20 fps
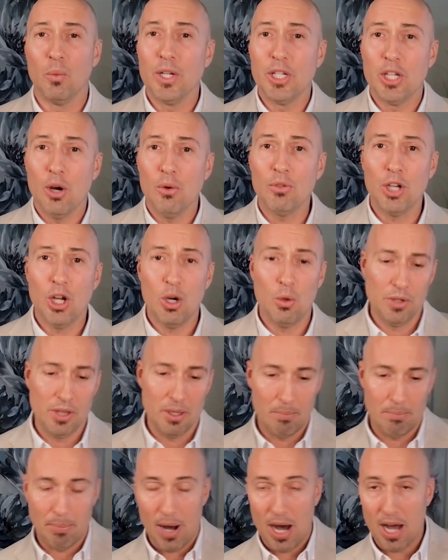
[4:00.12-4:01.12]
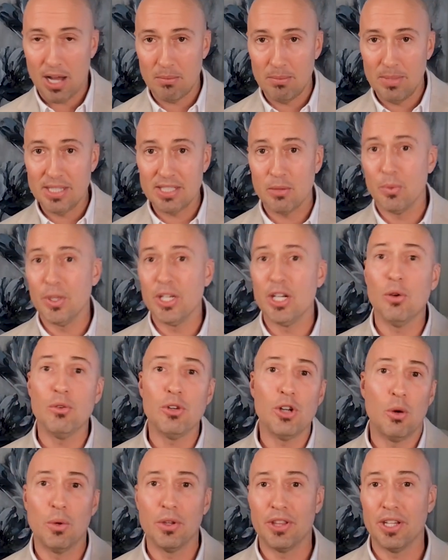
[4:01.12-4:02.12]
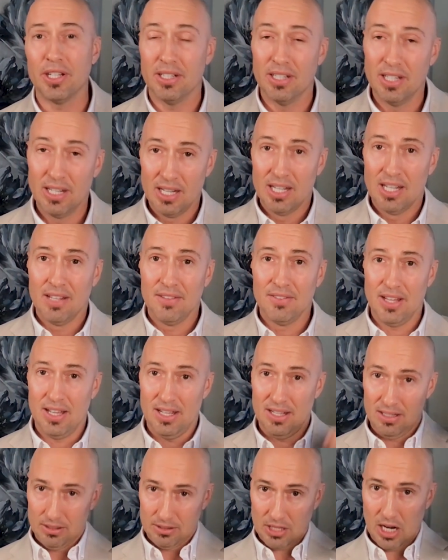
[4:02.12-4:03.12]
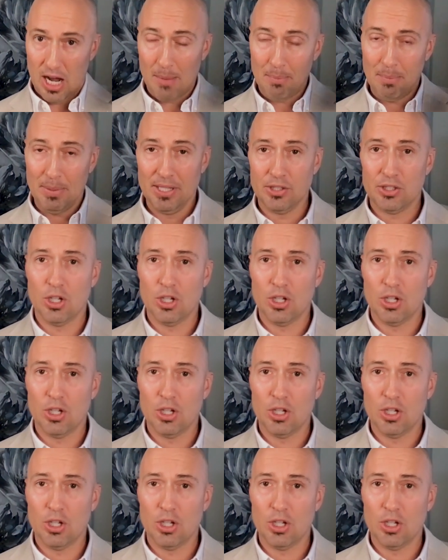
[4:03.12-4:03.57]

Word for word: We don't know when the bottom is, and we don't know what the top is.